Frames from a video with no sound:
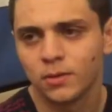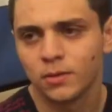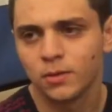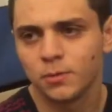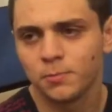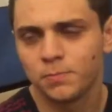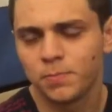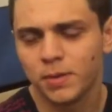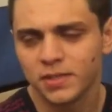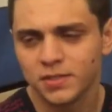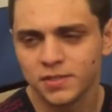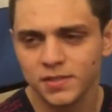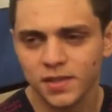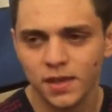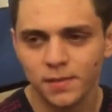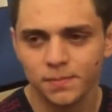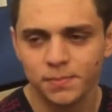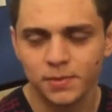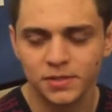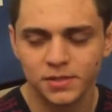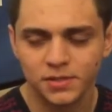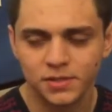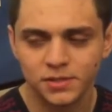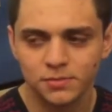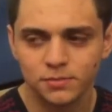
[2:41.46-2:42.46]
A bus
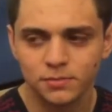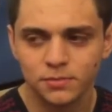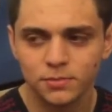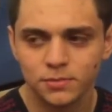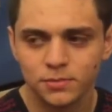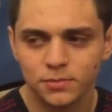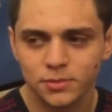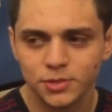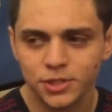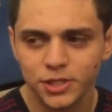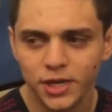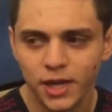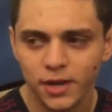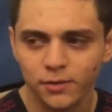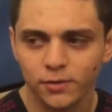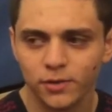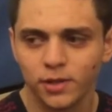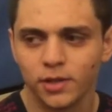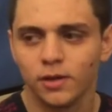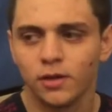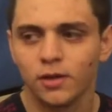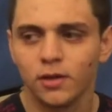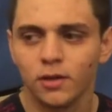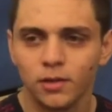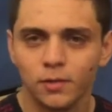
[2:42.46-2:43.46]
stop is
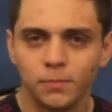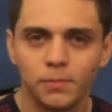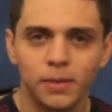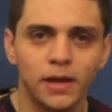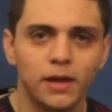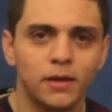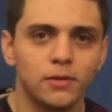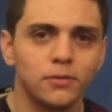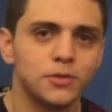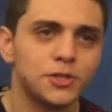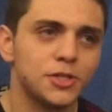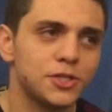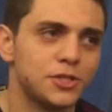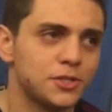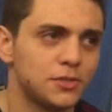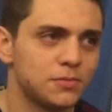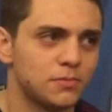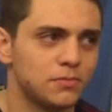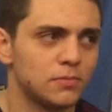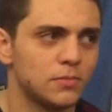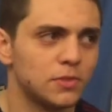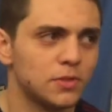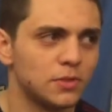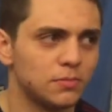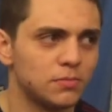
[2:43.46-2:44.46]
generally all about
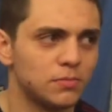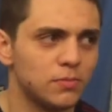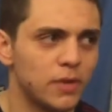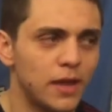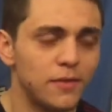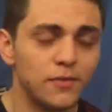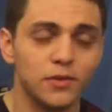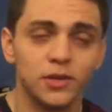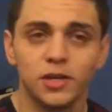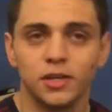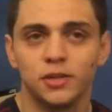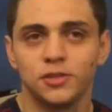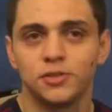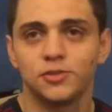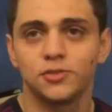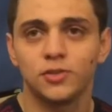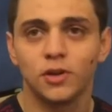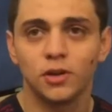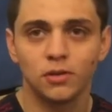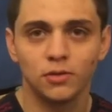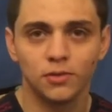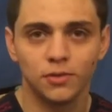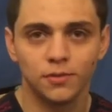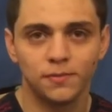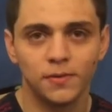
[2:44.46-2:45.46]
just the everyday
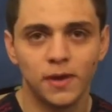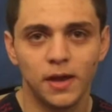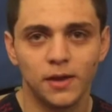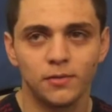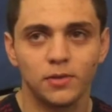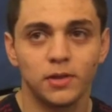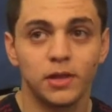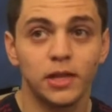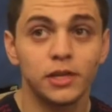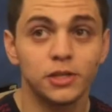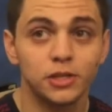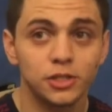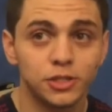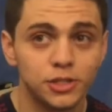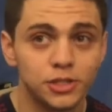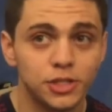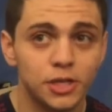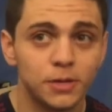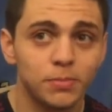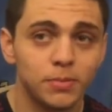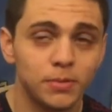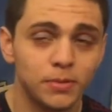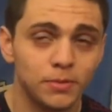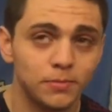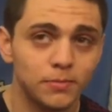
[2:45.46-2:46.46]
struggle to find
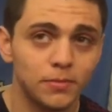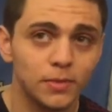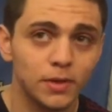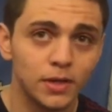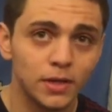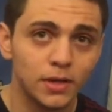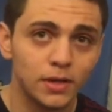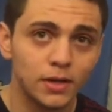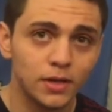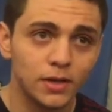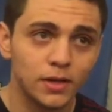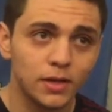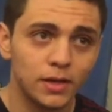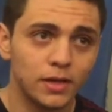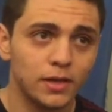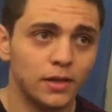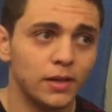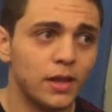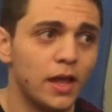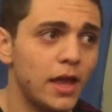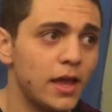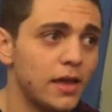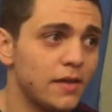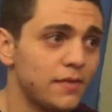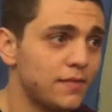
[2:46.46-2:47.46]
relationship and in
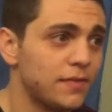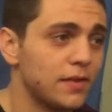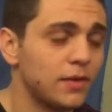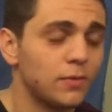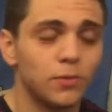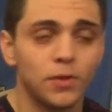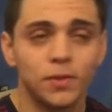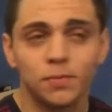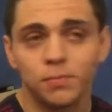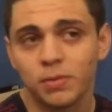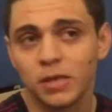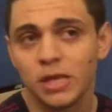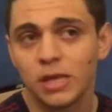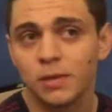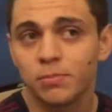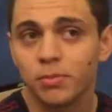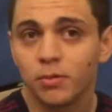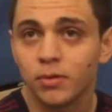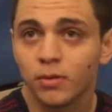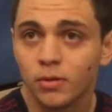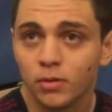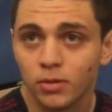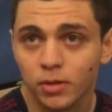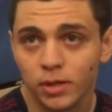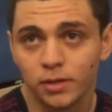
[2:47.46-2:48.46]
life and with
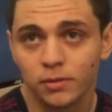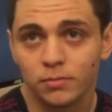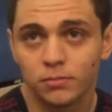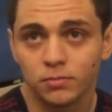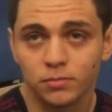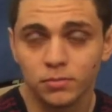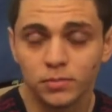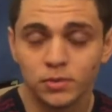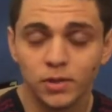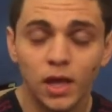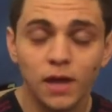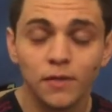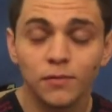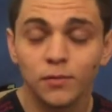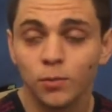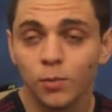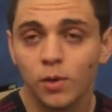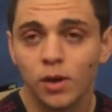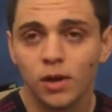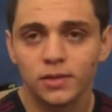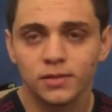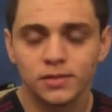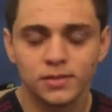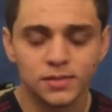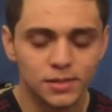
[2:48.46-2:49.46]
people and loved
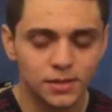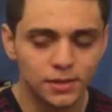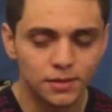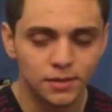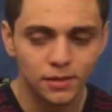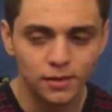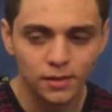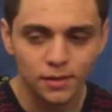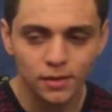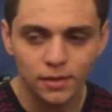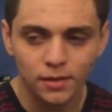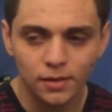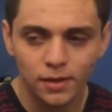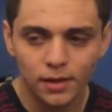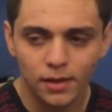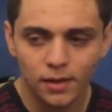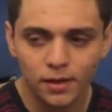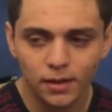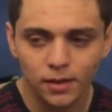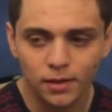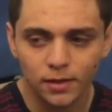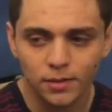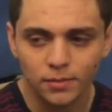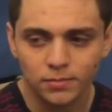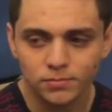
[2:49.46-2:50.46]
ones, and
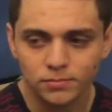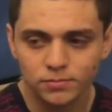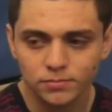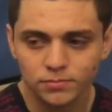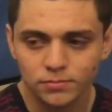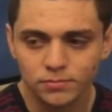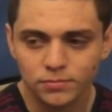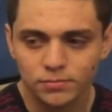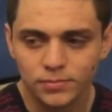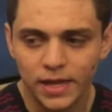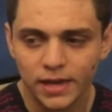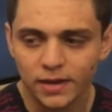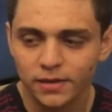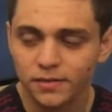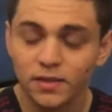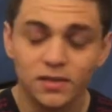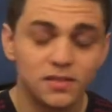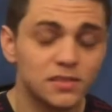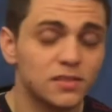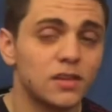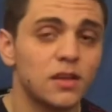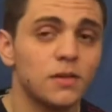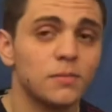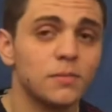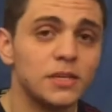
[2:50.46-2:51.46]
that it
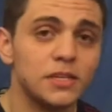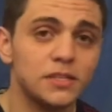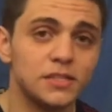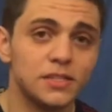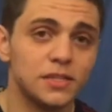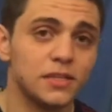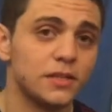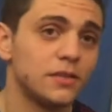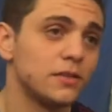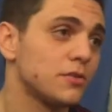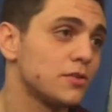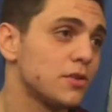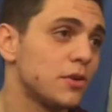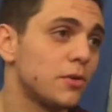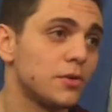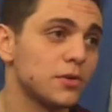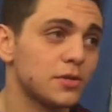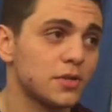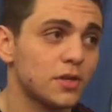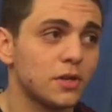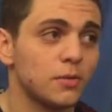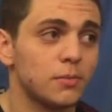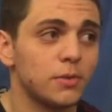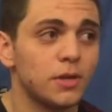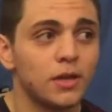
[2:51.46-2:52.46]
doesn't come easy and there's
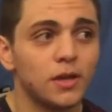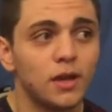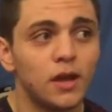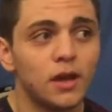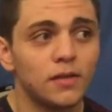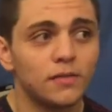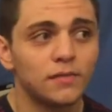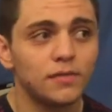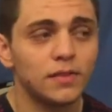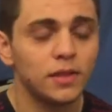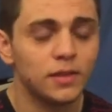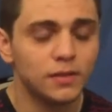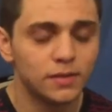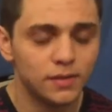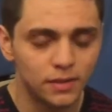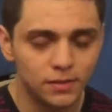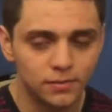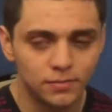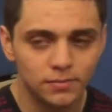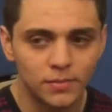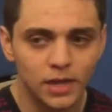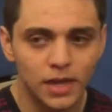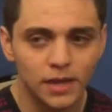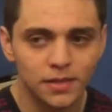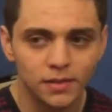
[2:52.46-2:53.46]
always going to be a conflict.
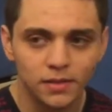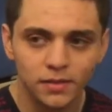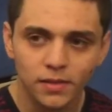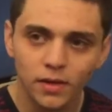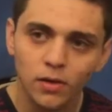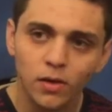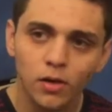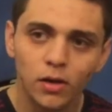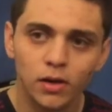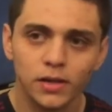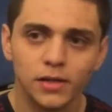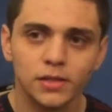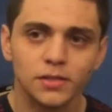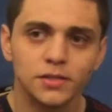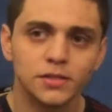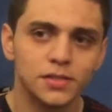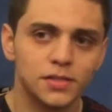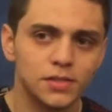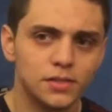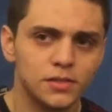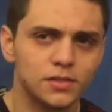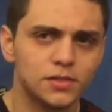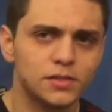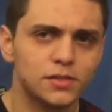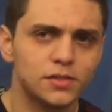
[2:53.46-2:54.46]
And I think that
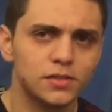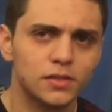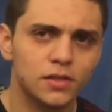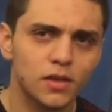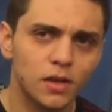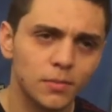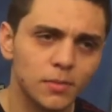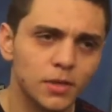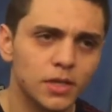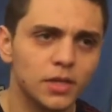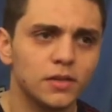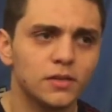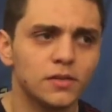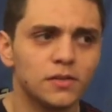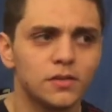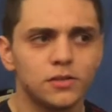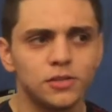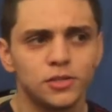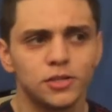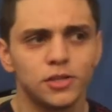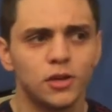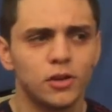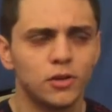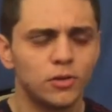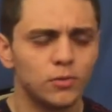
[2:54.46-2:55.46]
audiences coming into the
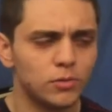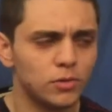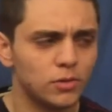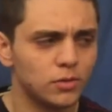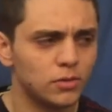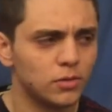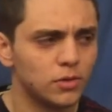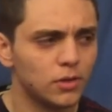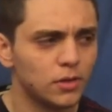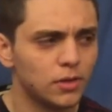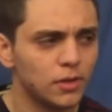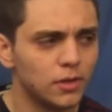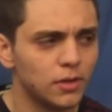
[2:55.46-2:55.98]
show will